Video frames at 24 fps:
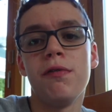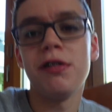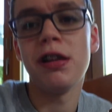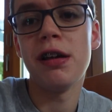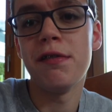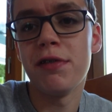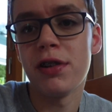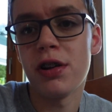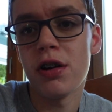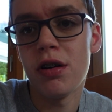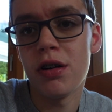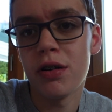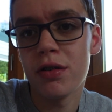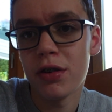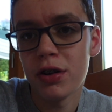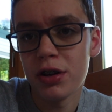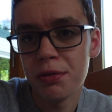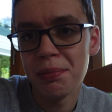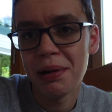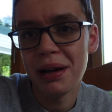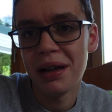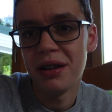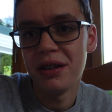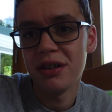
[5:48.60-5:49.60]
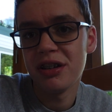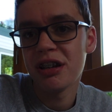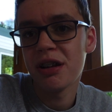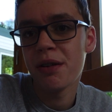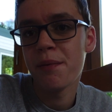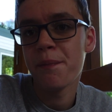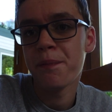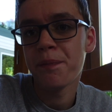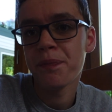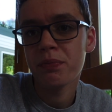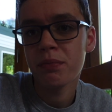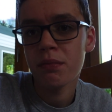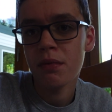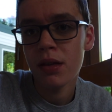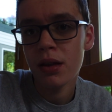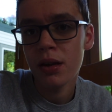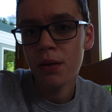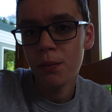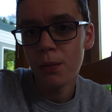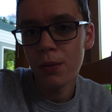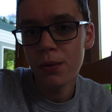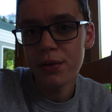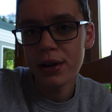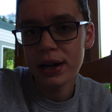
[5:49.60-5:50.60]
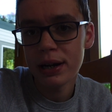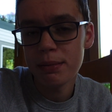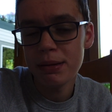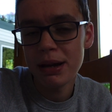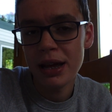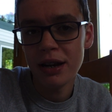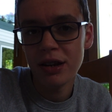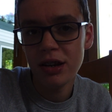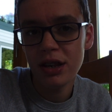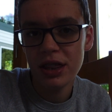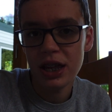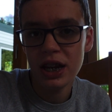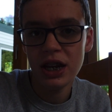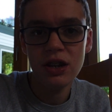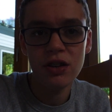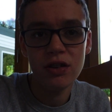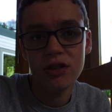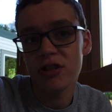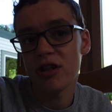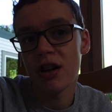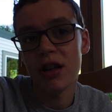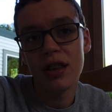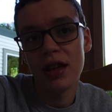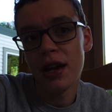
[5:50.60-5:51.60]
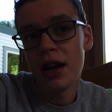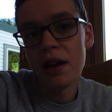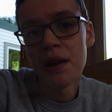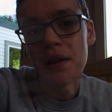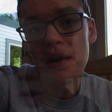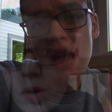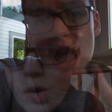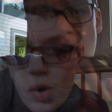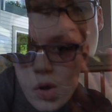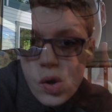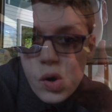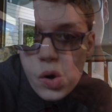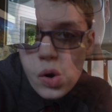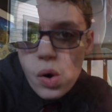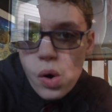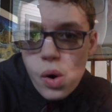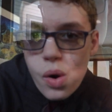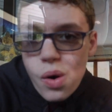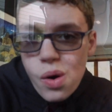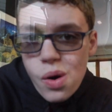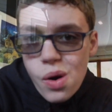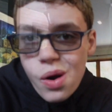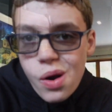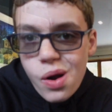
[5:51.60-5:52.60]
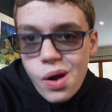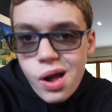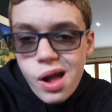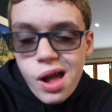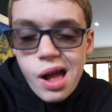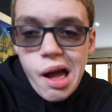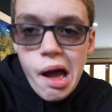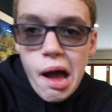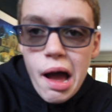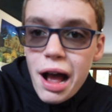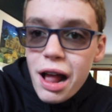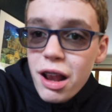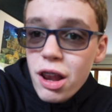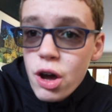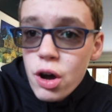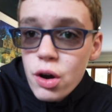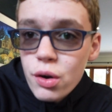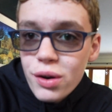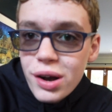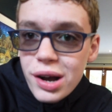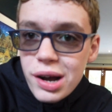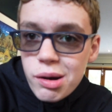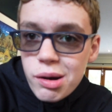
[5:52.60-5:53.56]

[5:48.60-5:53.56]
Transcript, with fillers: flavored hot cross buns. Would recommend. Thank you, Charlene. Hello,